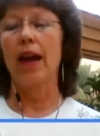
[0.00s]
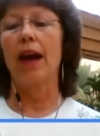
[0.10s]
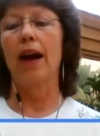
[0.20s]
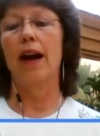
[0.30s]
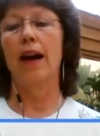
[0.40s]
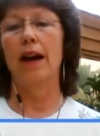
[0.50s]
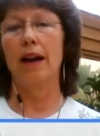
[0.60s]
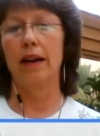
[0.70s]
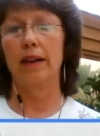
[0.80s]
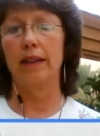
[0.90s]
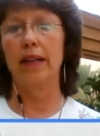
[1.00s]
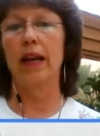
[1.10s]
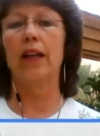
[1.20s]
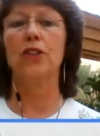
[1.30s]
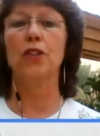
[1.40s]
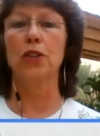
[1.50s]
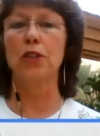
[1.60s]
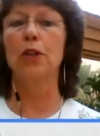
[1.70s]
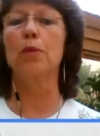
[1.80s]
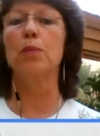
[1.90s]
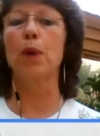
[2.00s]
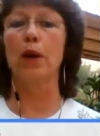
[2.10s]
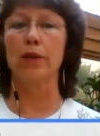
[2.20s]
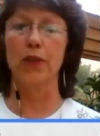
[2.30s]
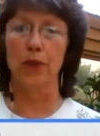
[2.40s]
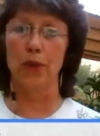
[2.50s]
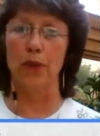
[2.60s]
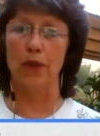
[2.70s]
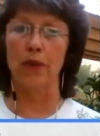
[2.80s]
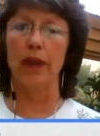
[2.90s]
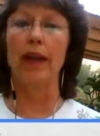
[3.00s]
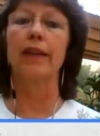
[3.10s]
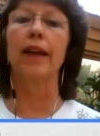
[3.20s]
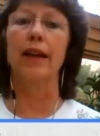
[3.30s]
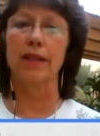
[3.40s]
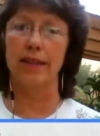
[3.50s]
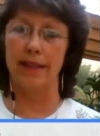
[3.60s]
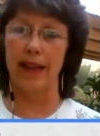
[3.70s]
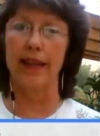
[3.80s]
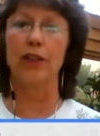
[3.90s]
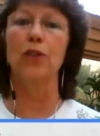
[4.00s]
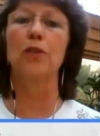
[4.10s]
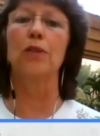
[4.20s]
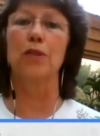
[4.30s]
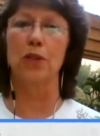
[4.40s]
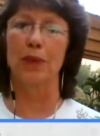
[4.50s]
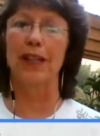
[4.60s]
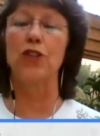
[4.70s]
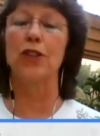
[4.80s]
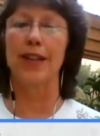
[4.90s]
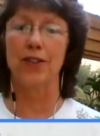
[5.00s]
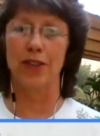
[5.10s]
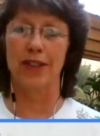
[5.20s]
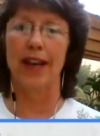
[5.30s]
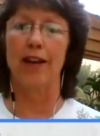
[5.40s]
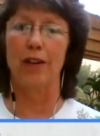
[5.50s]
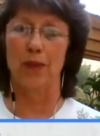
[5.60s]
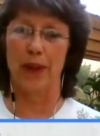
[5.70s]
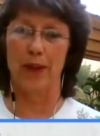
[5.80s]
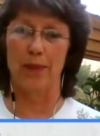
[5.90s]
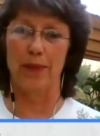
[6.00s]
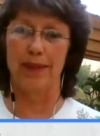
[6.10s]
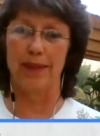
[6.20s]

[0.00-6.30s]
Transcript: Ah, uh, yeah, because YouTube is part of Google, and that's and Google is the one that changes the algorithms.